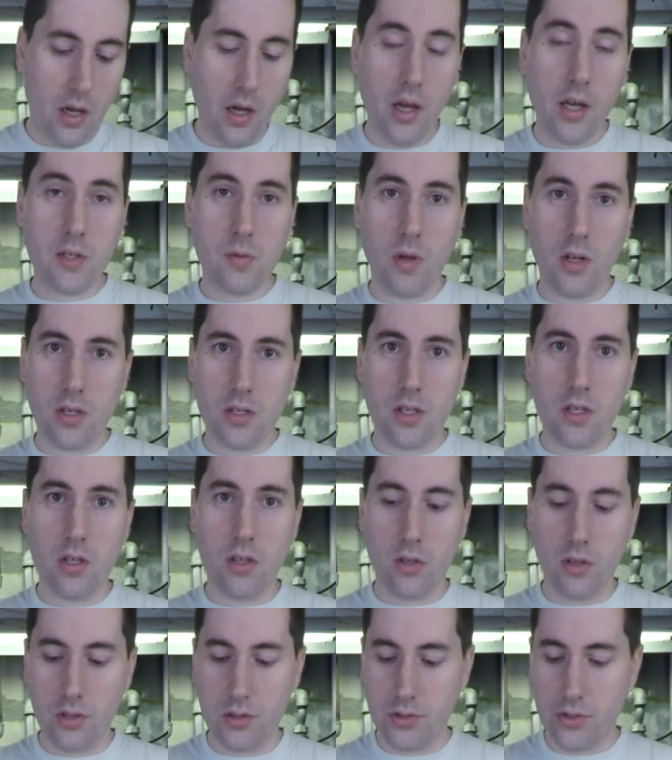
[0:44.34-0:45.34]
as well as the
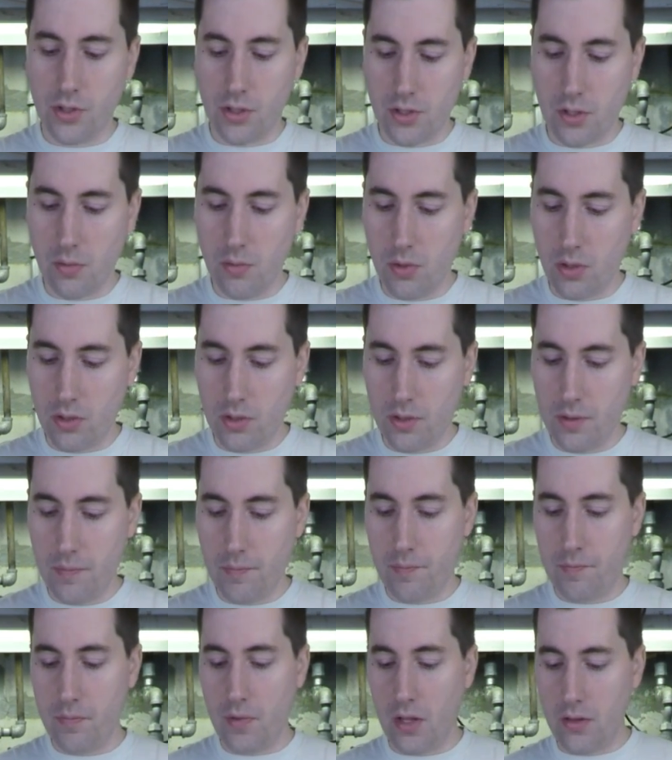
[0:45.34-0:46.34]
little instruction booklet.
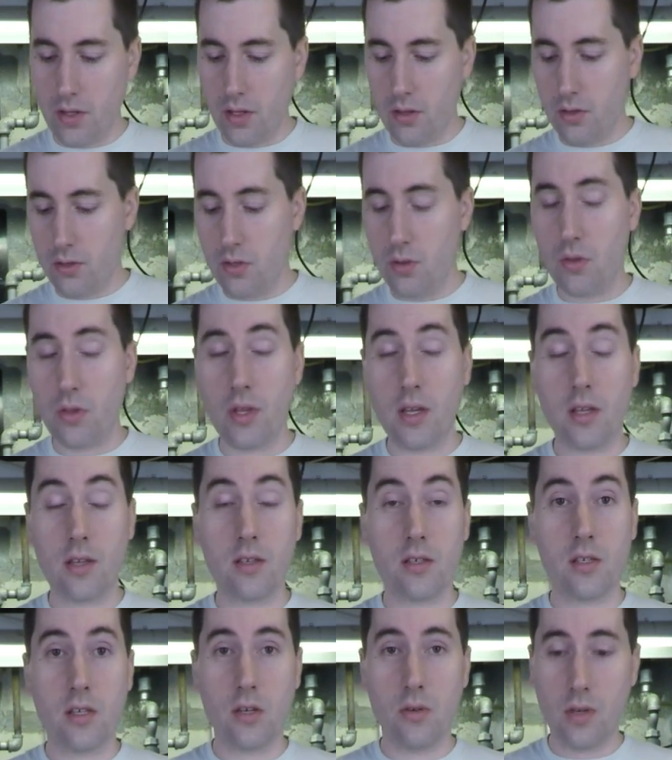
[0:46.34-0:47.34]
Now the other two
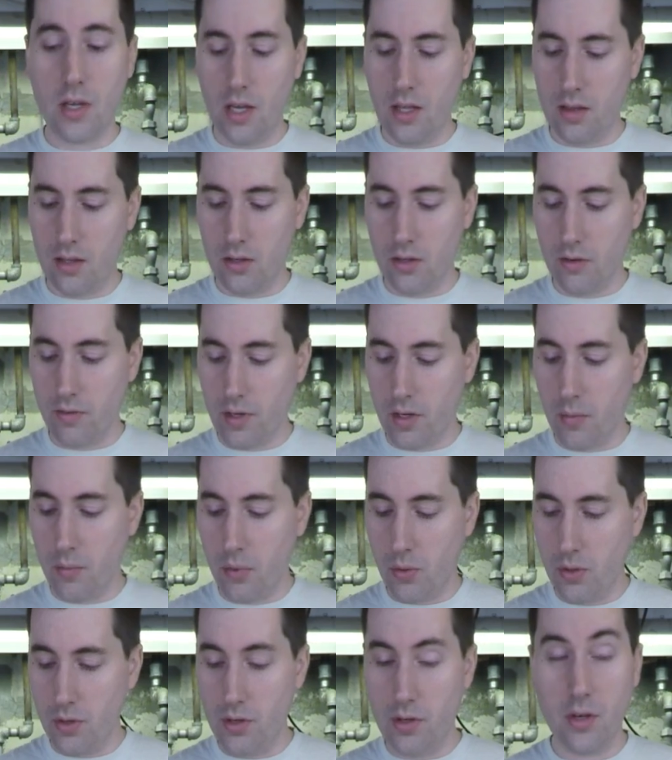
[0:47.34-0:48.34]
things that you get that are very
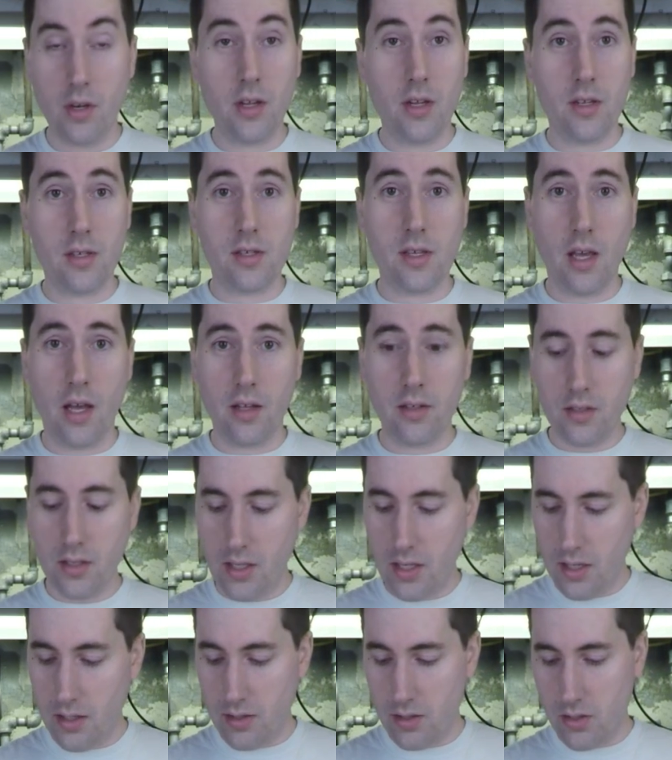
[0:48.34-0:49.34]
important is the Allen
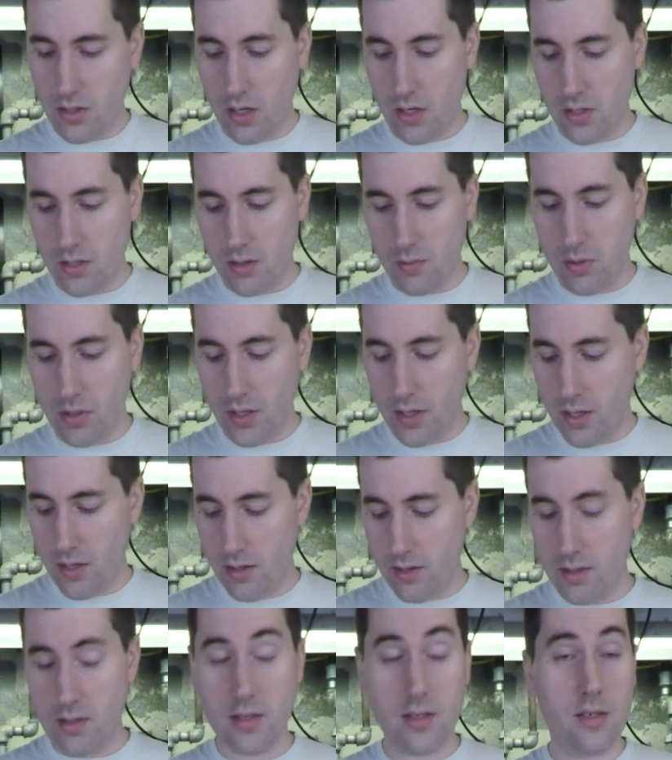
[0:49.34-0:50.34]
key to change the
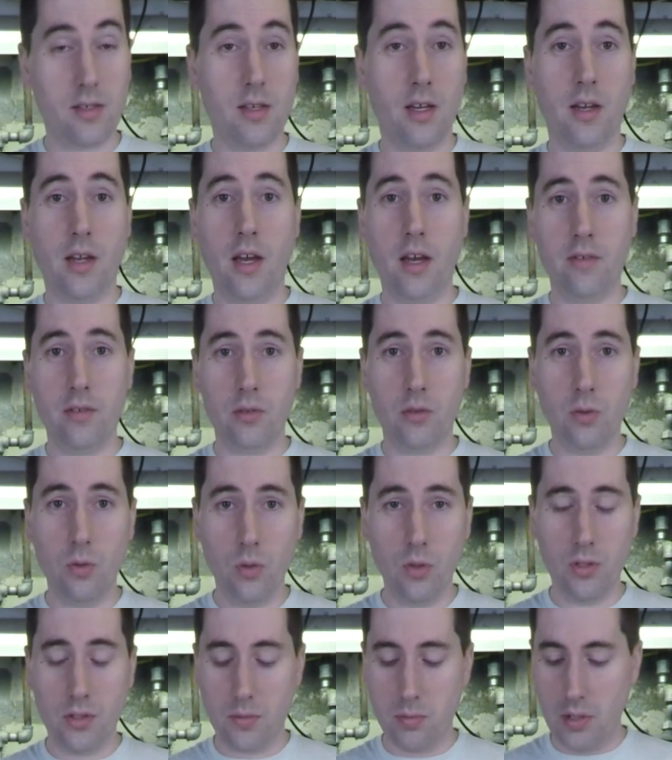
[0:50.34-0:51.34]
blade. This does not have a
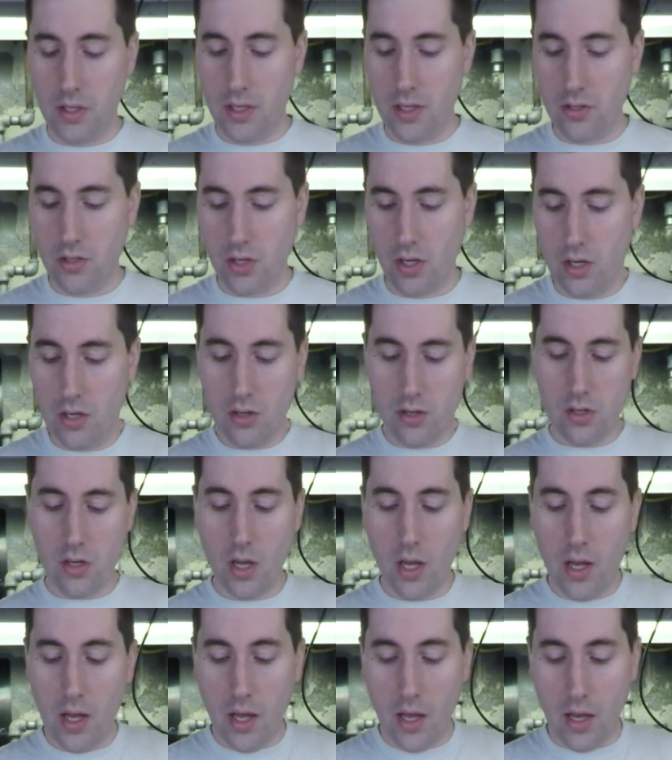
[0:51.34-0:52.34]
toolless blade change,
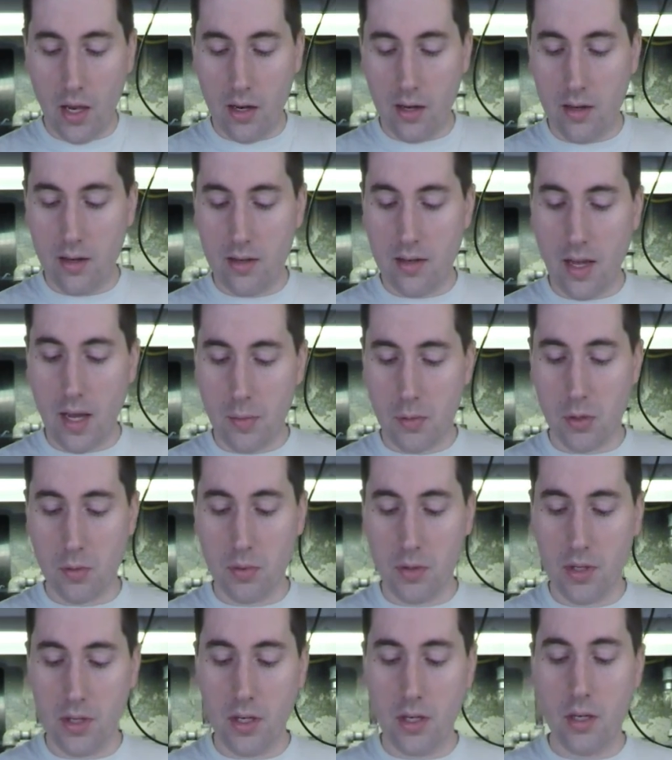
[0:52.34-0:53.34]
and an adapter
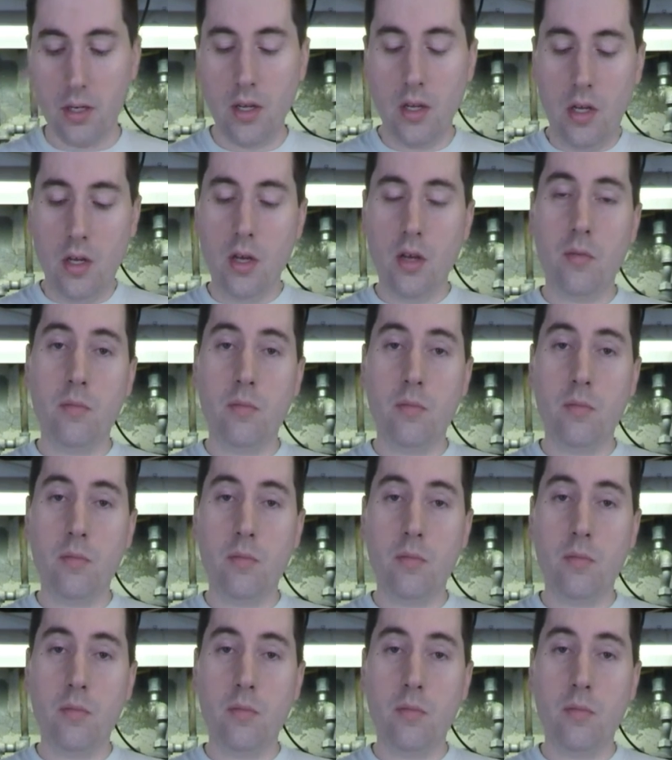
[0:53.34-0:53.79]
plate.